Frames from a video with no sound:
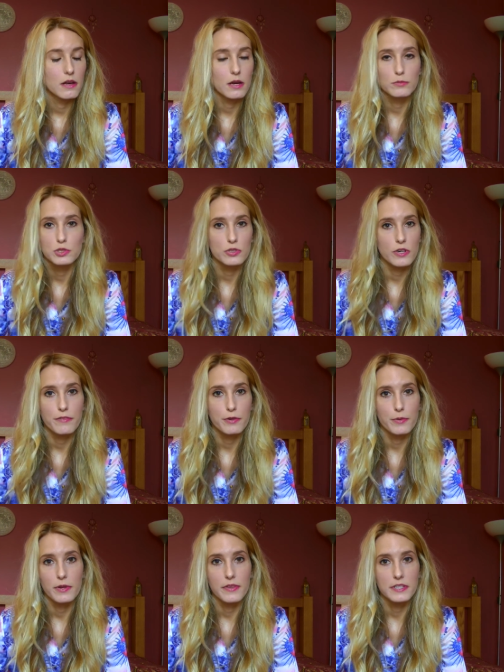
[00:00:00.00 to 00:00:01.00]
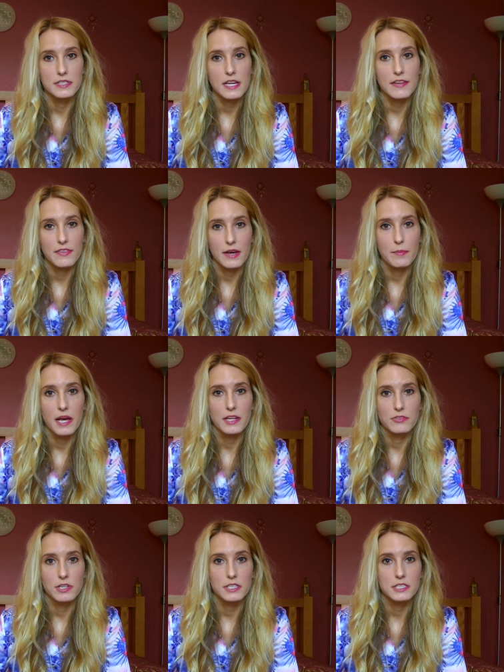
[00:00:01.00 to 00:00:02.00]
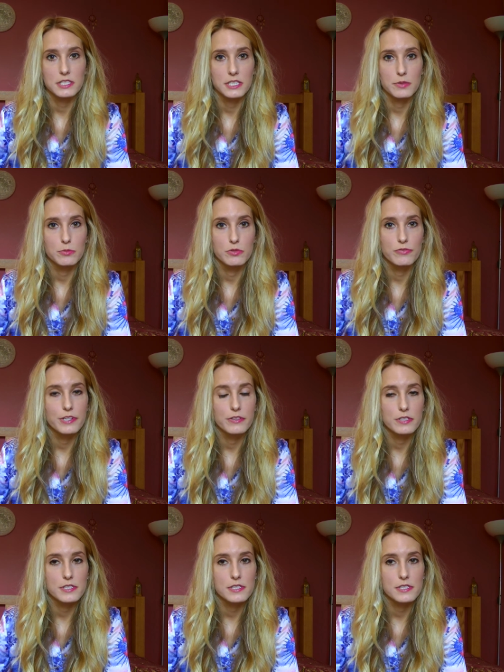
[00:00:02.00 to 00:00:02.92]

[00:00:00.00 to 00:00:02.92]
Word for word: I'm sure everyone that's had that bad relationship will feel the